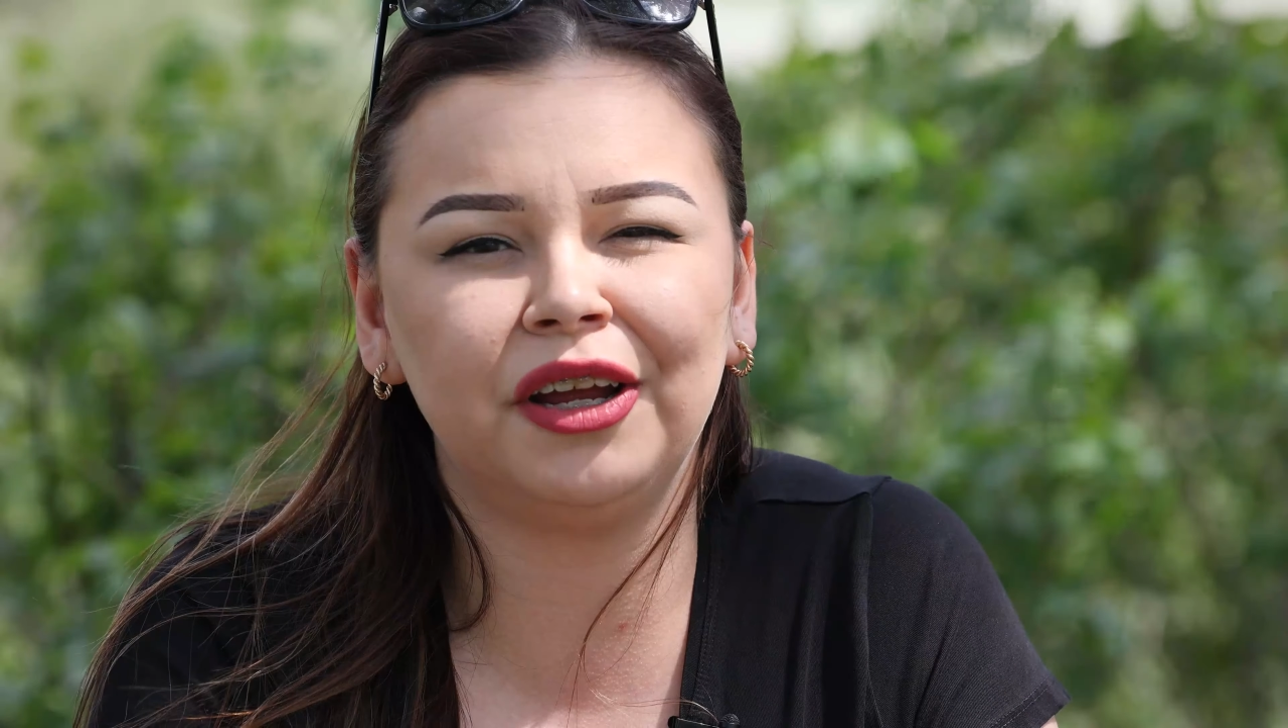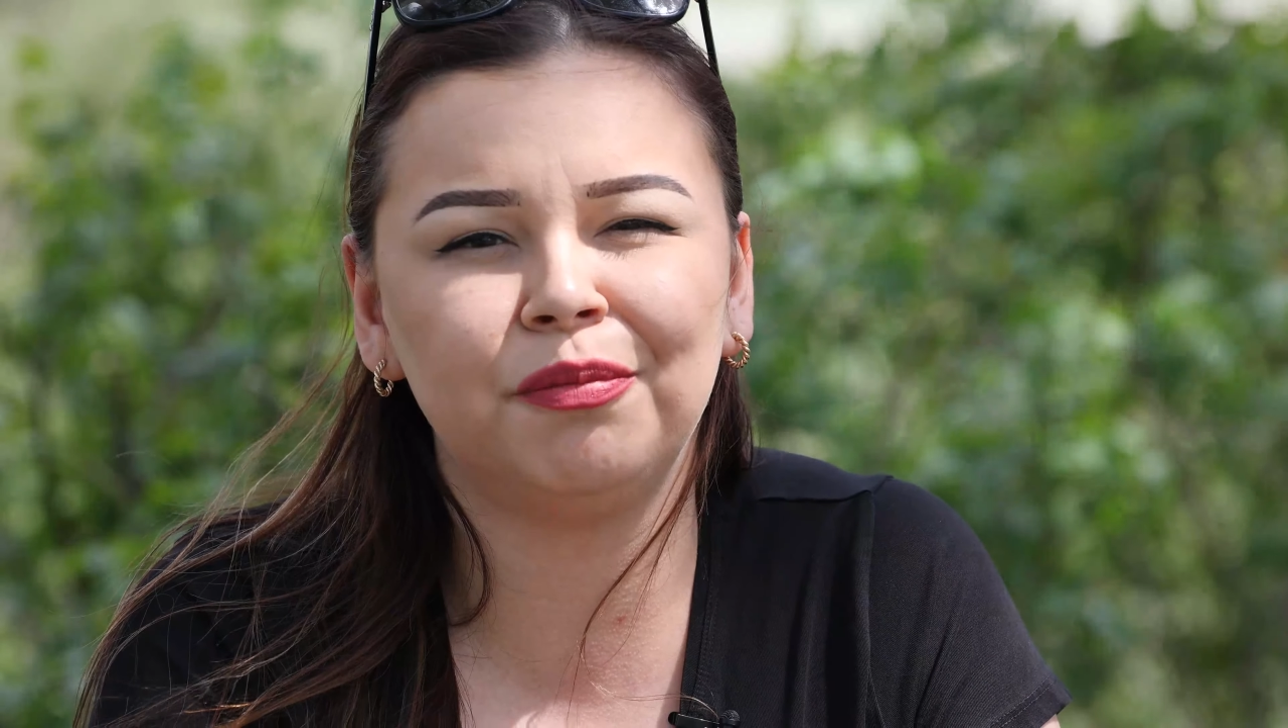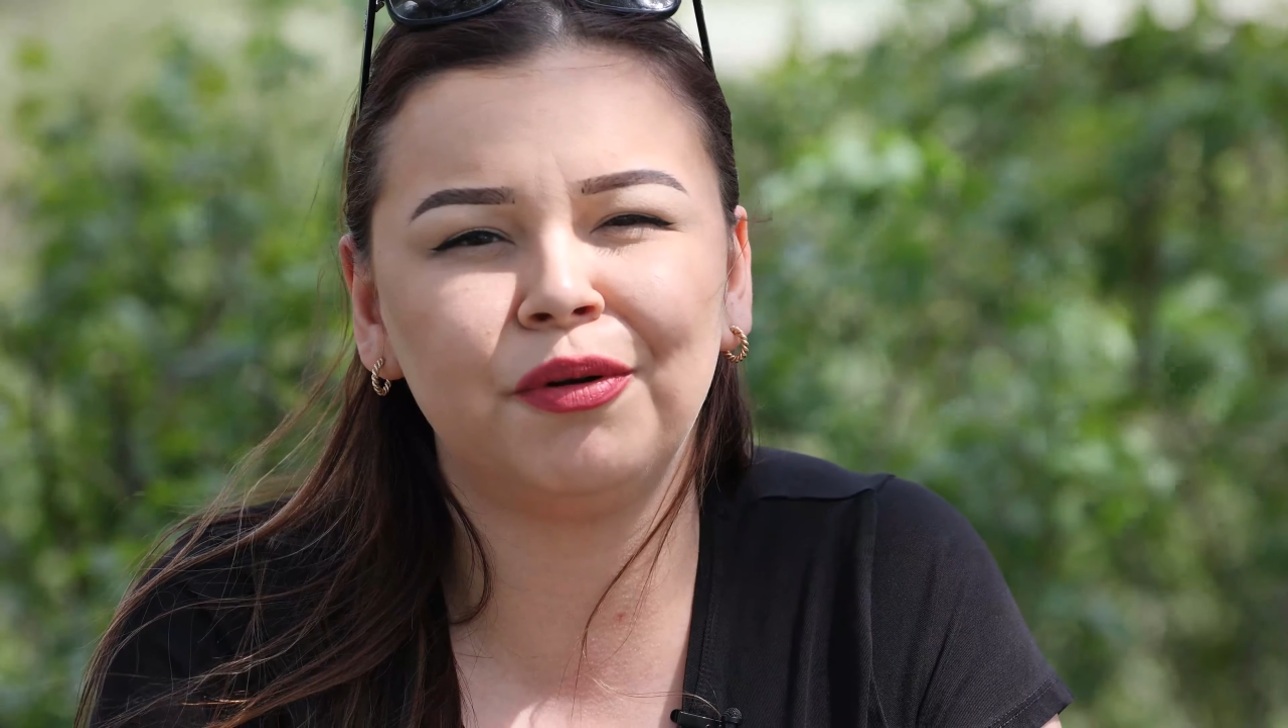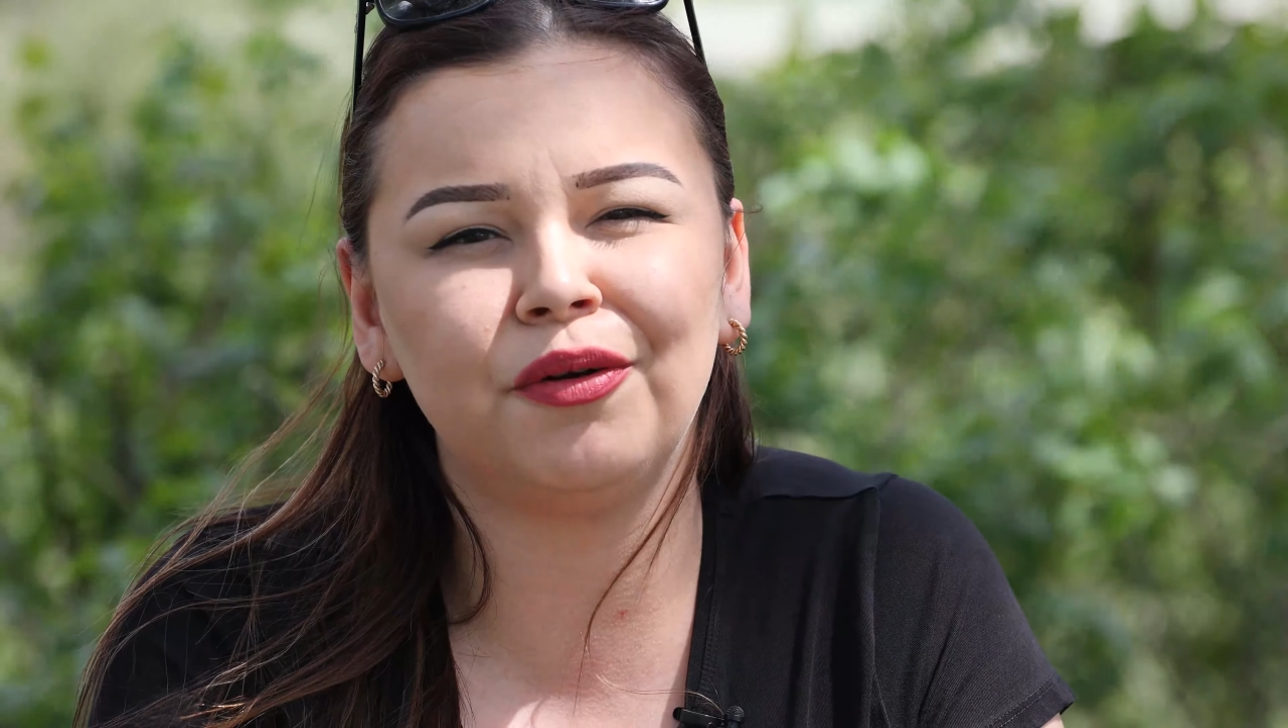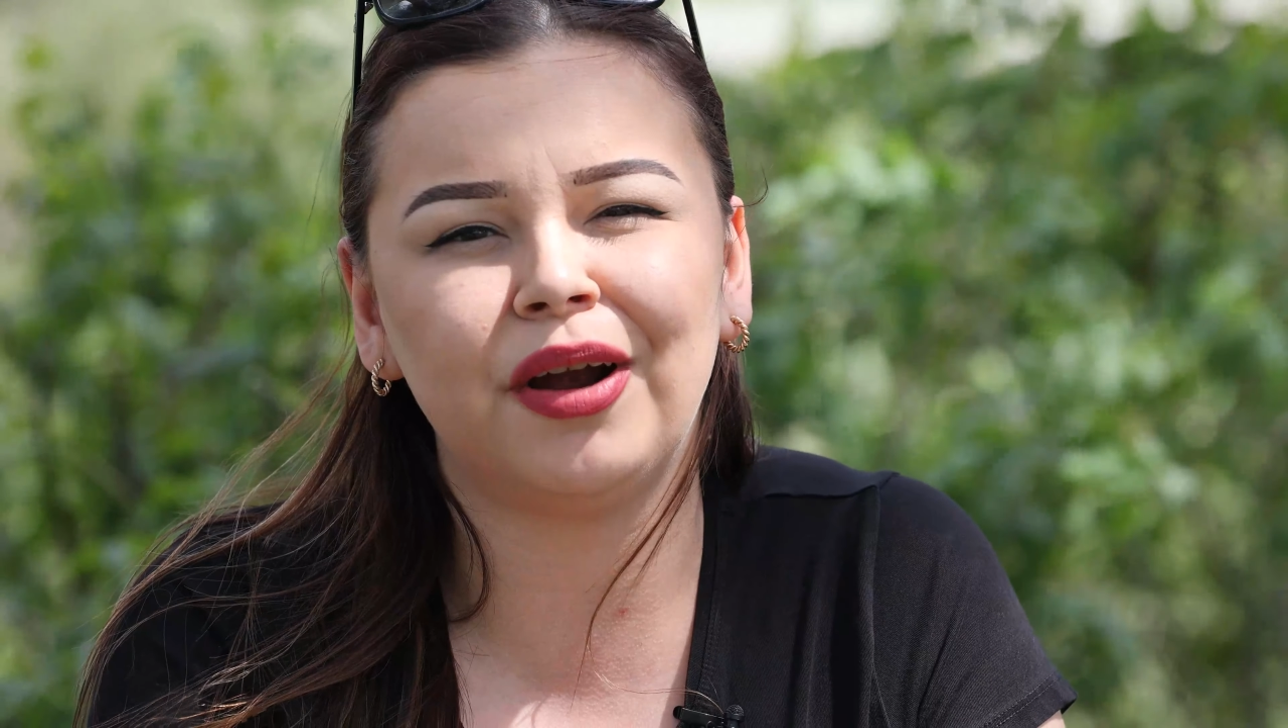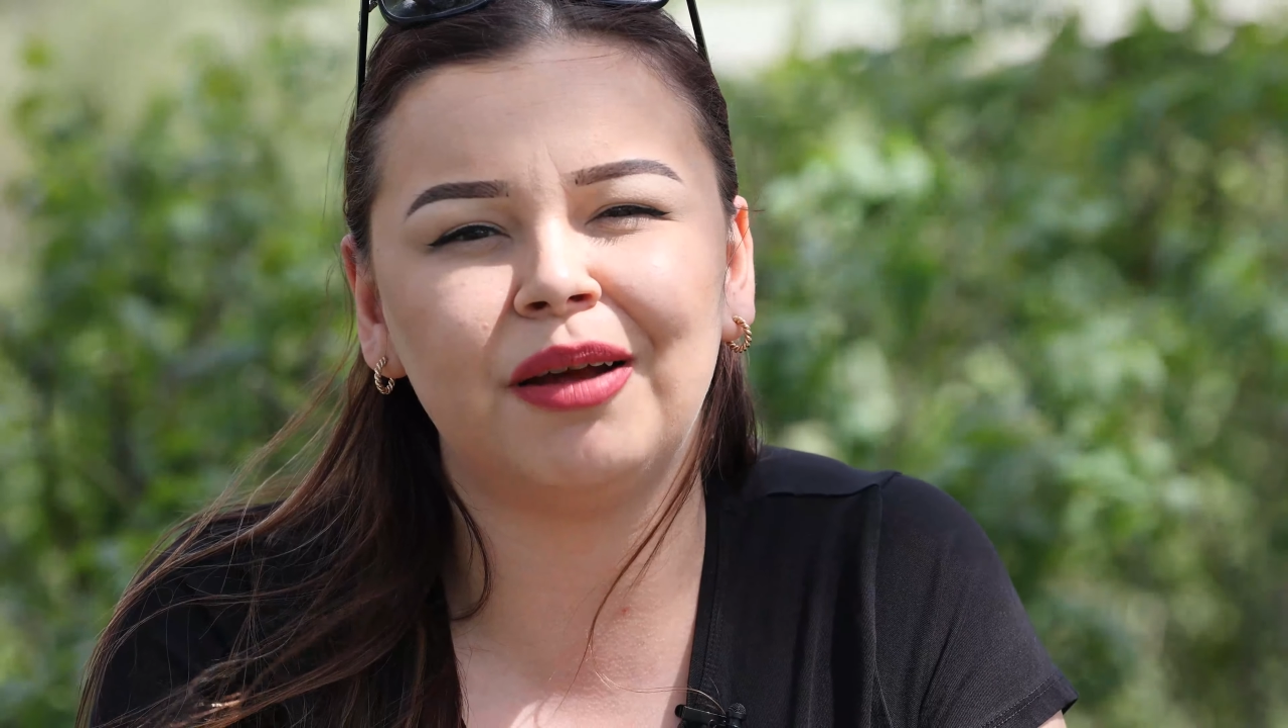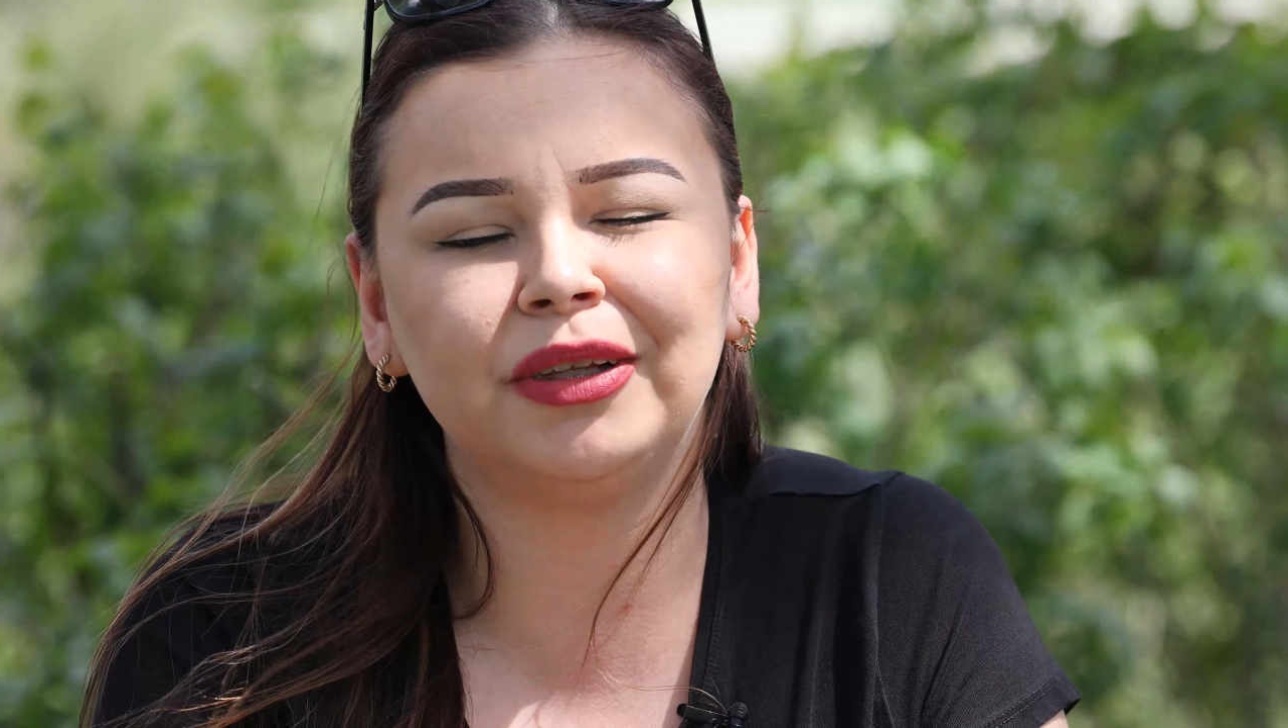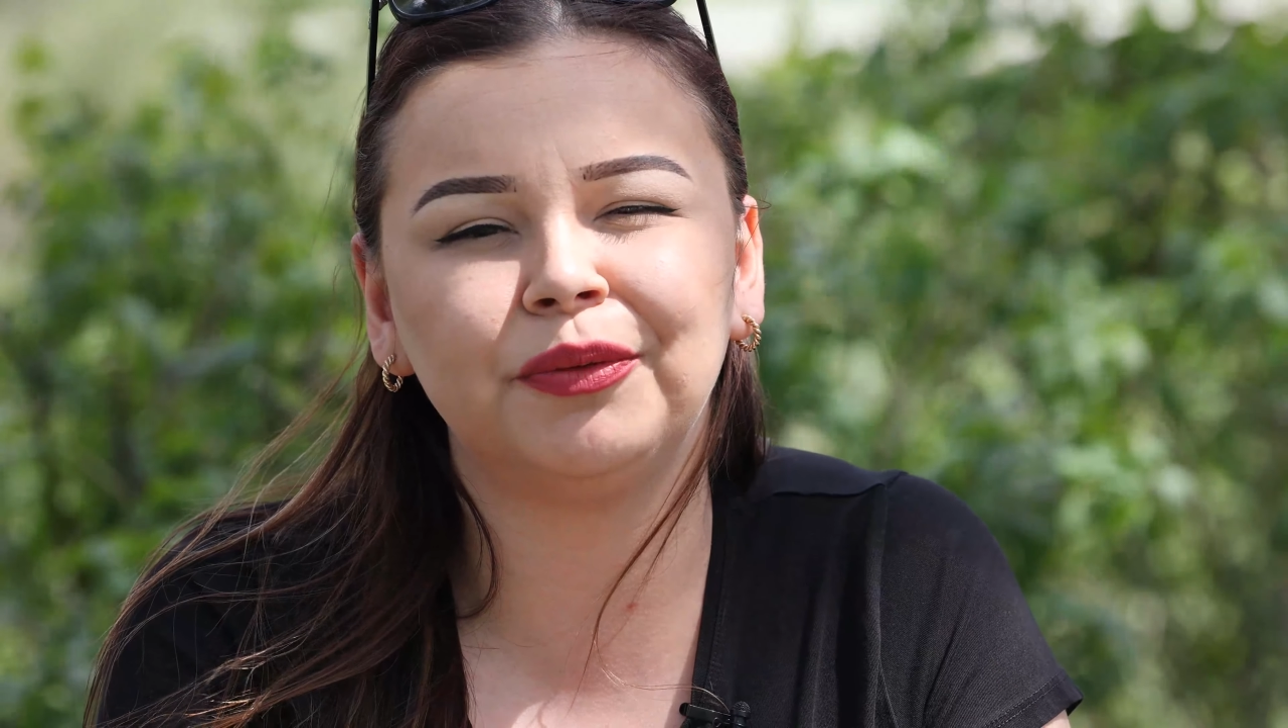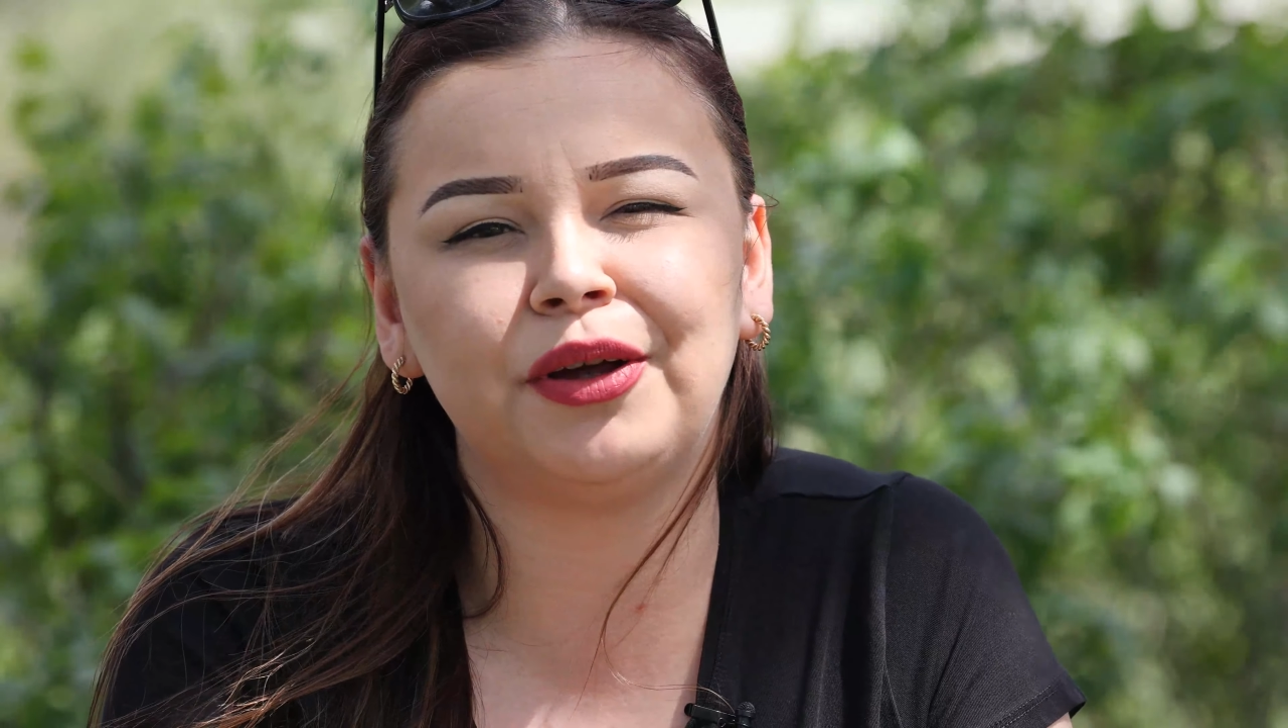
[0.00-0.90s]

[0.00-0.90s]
care programs,